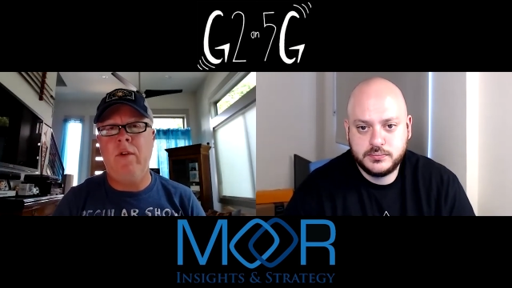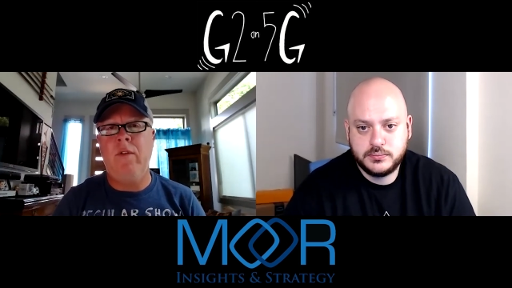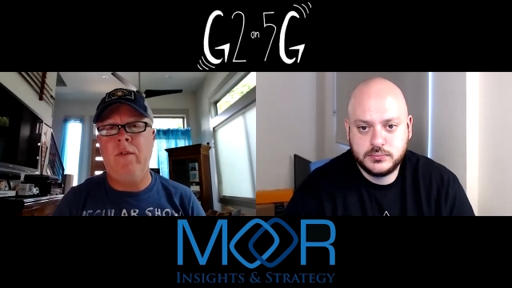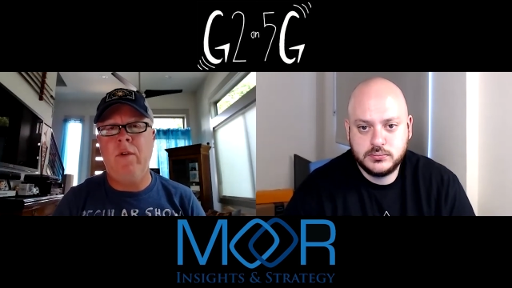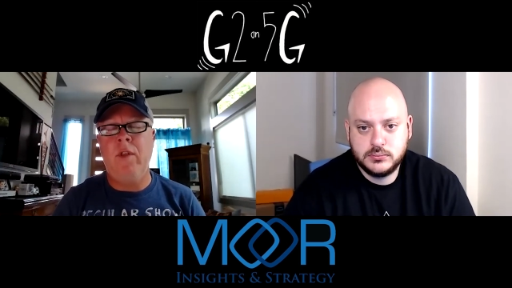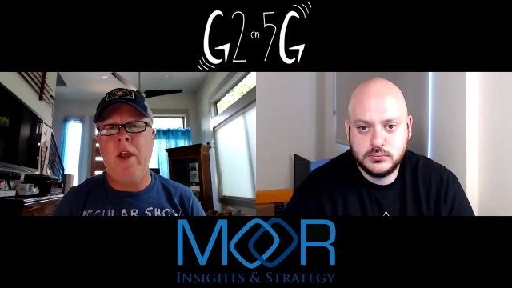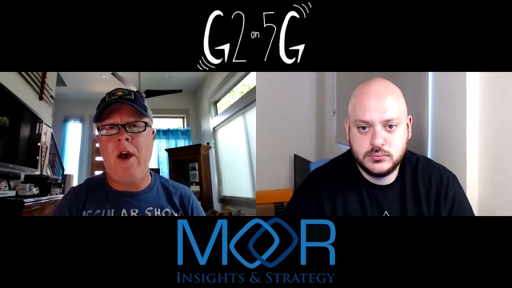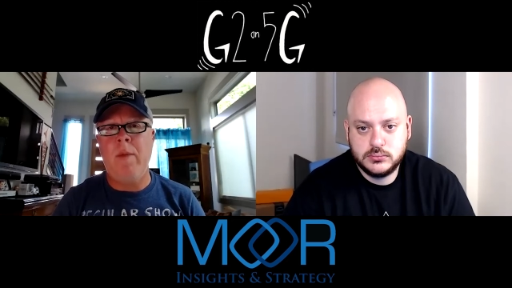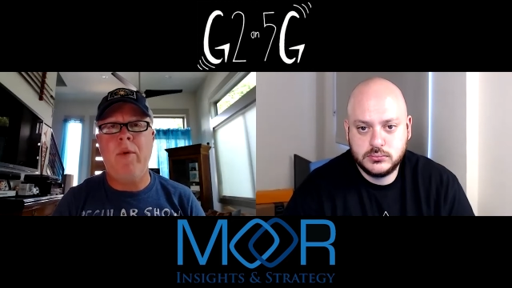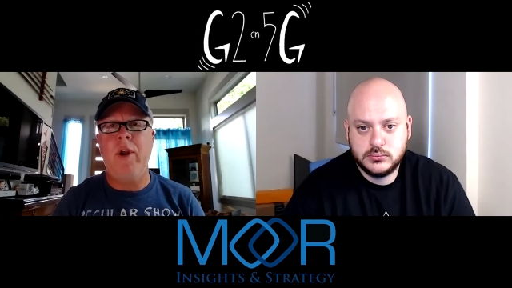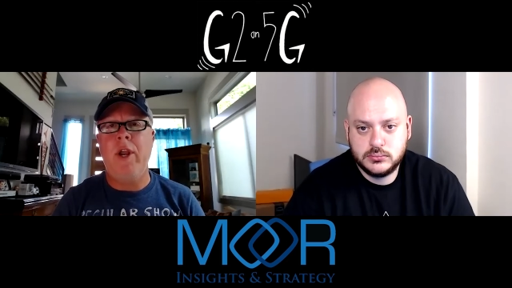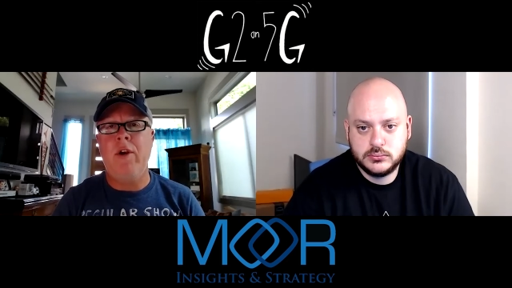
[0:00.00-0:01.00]
Speaker 1: for the
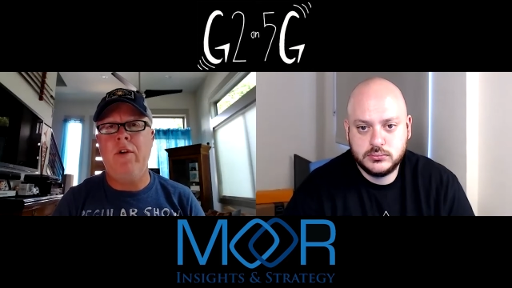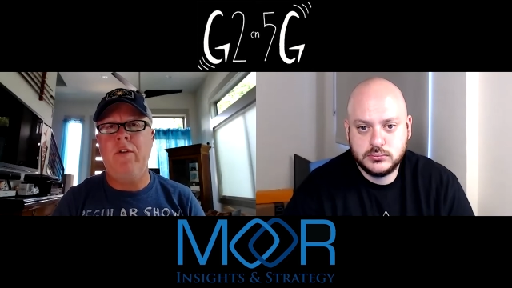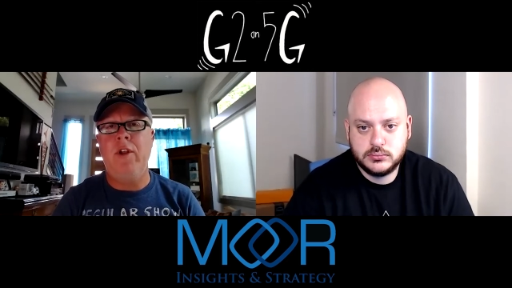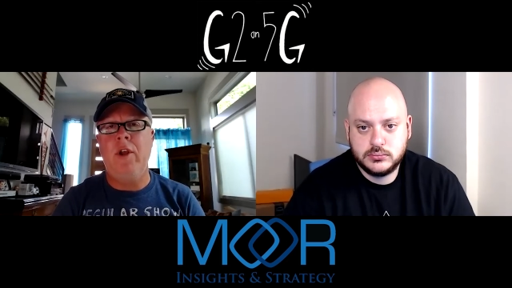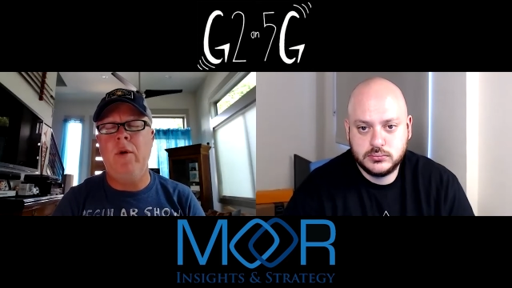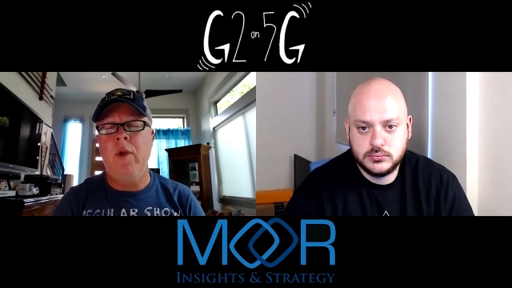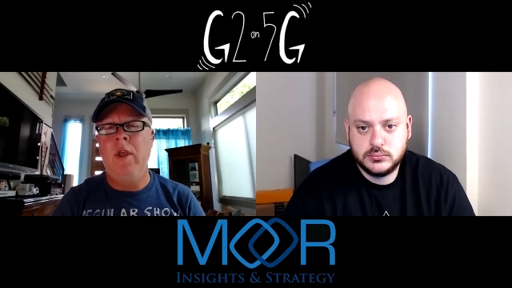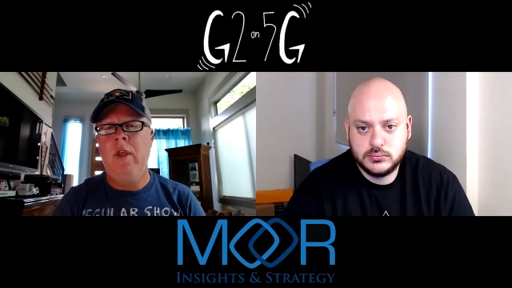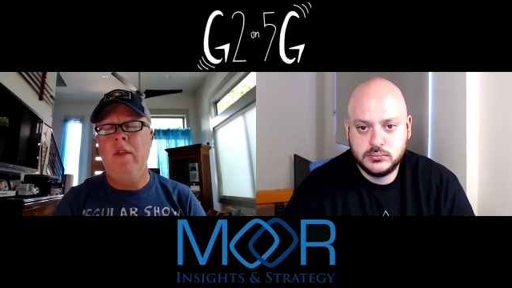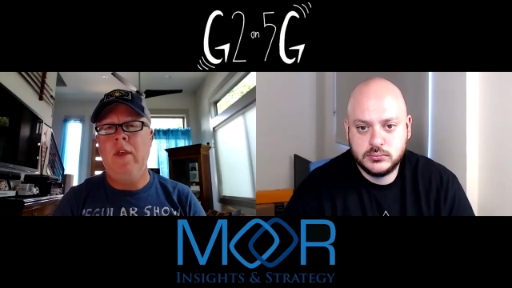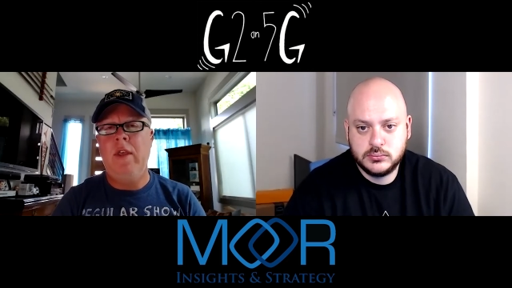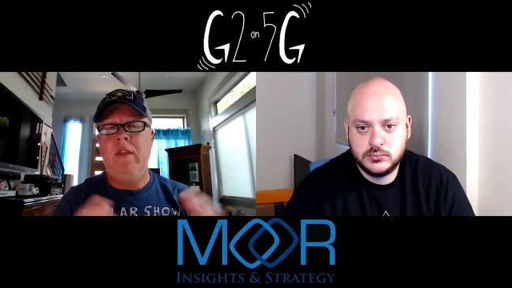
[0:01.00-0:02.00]
operators you know
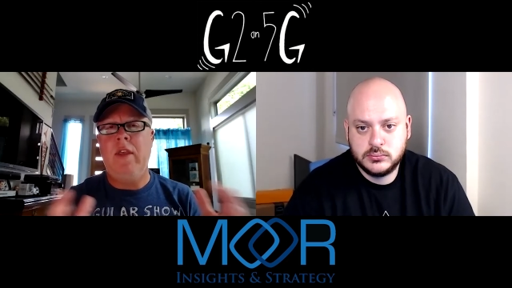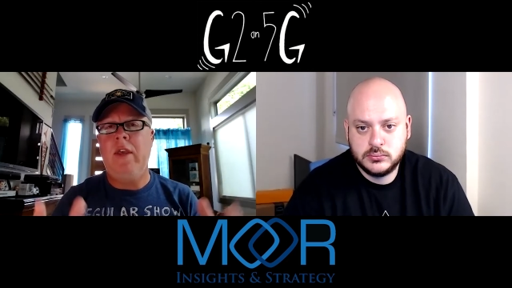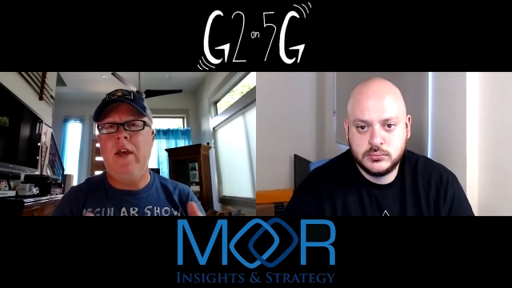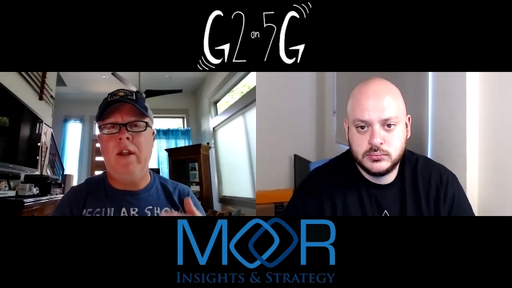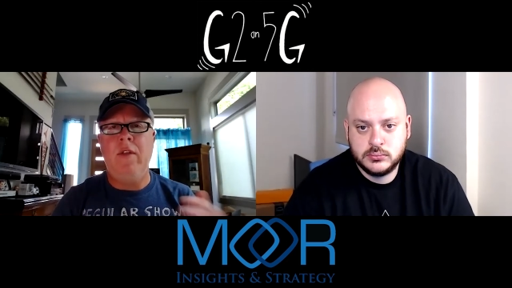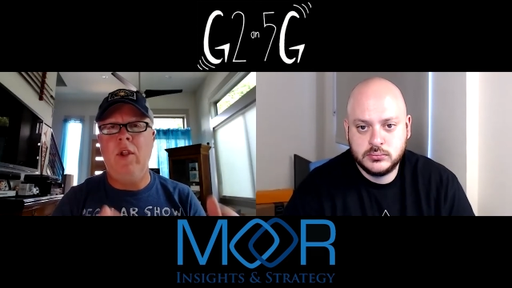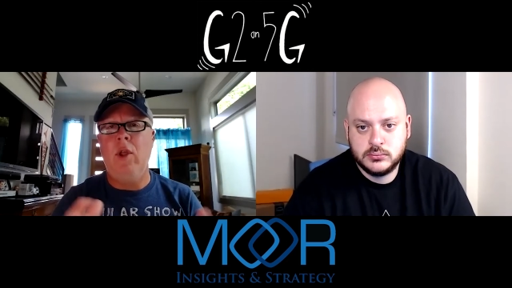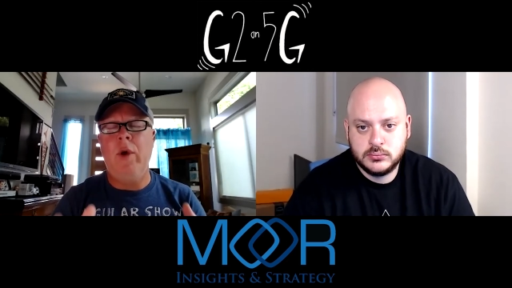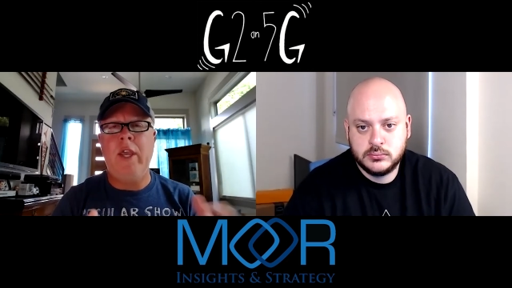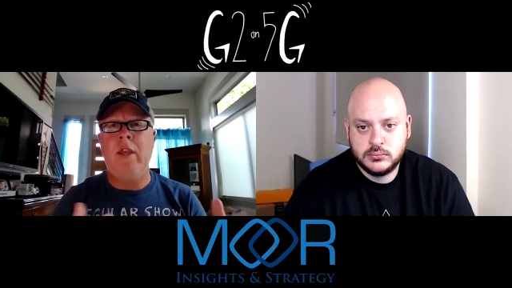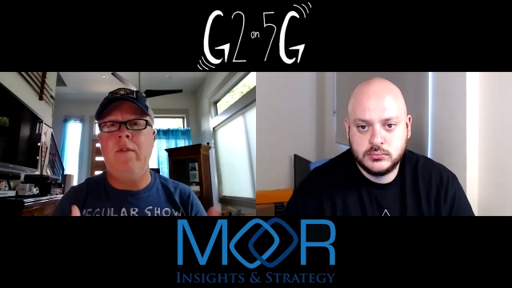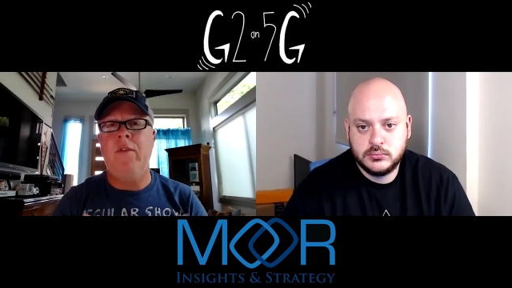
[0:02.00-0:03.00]
the, the kind of the
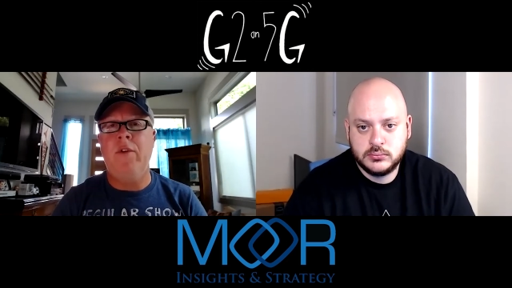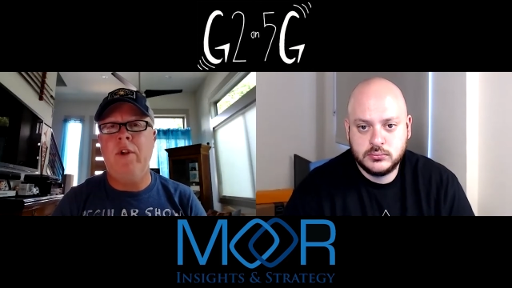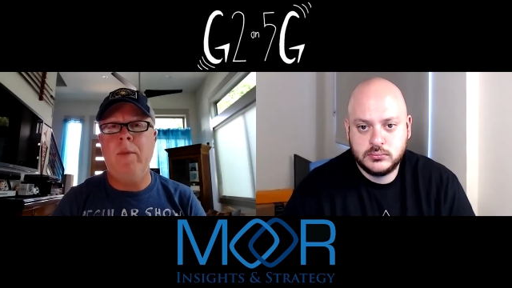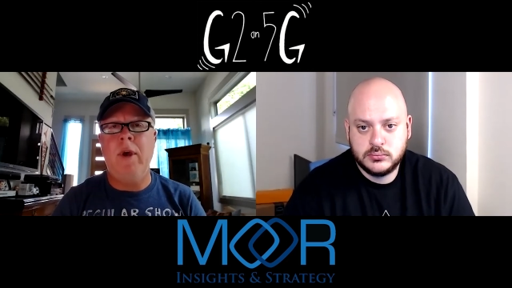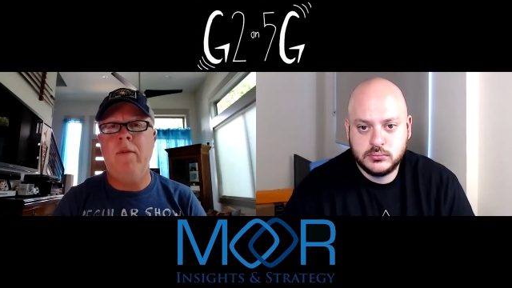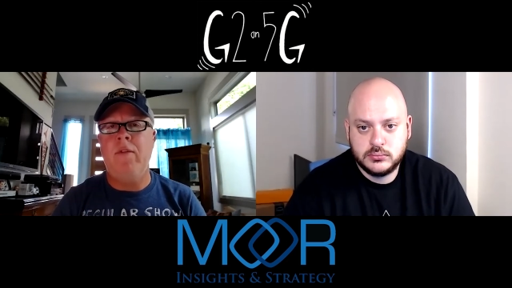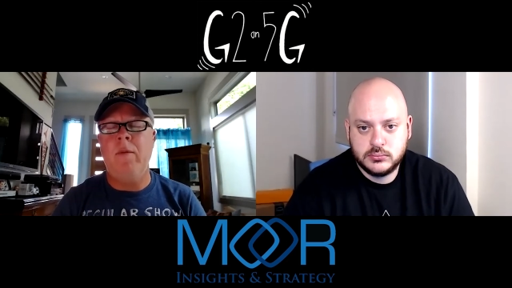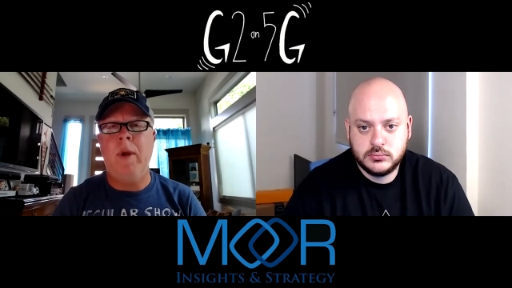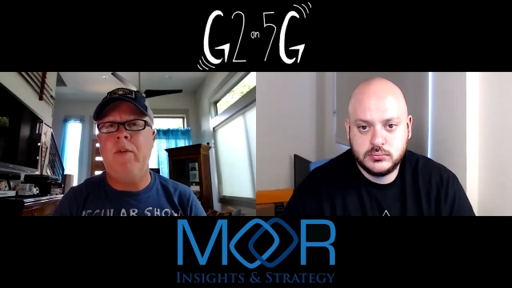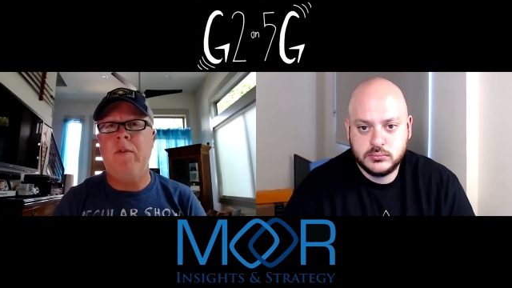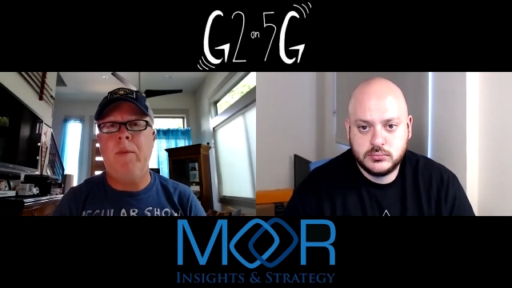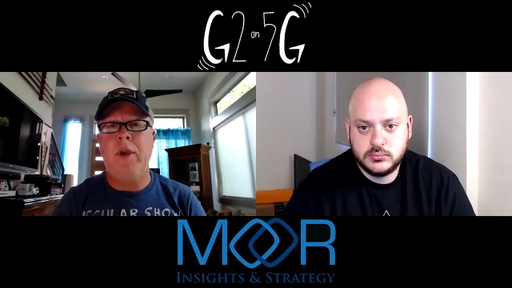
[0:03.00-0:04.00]
low-hanging fruit in my from my
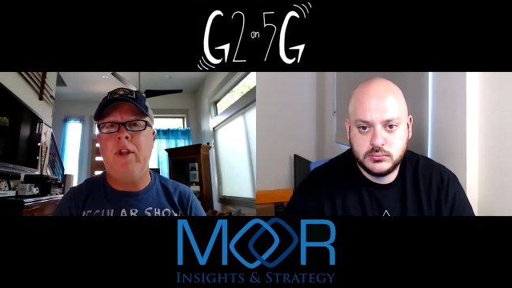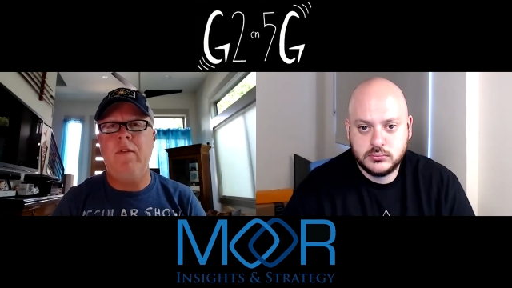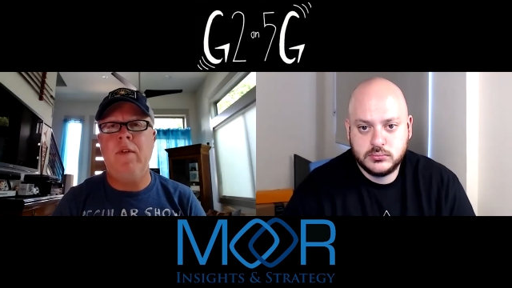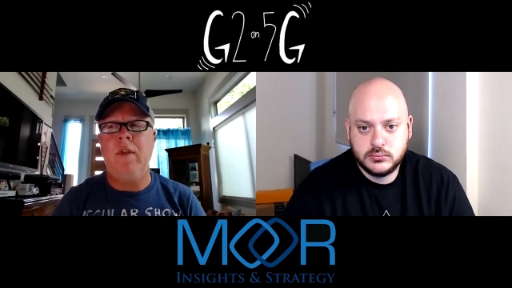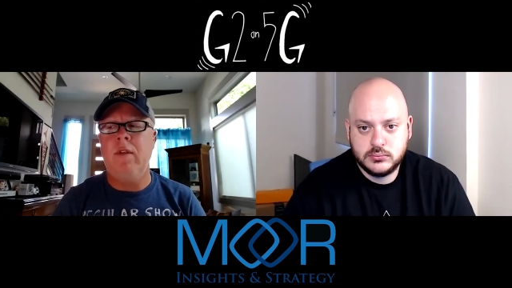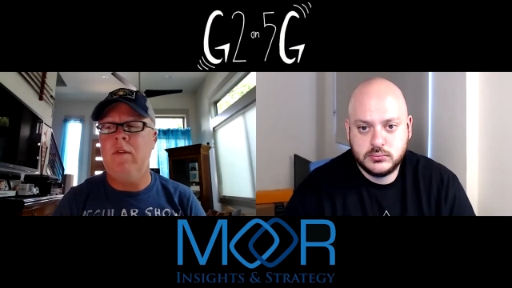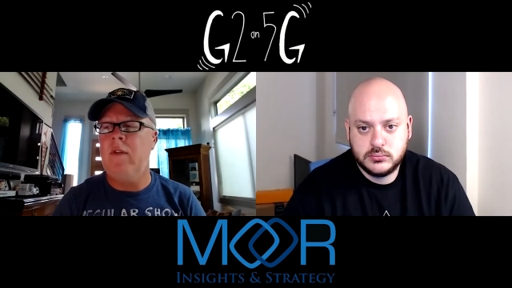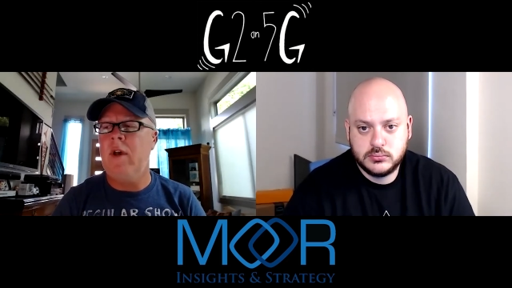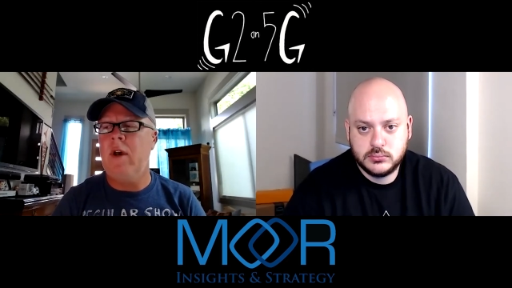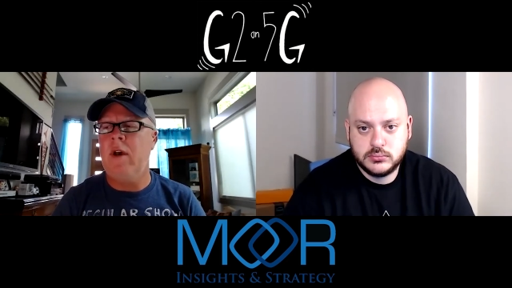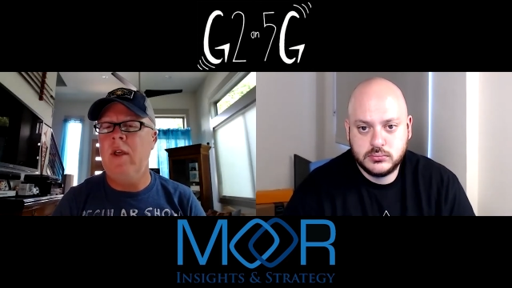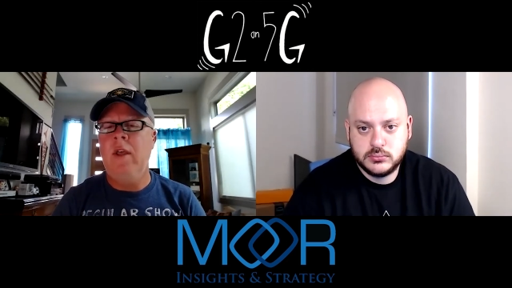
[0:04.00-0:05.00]
perspective is uh,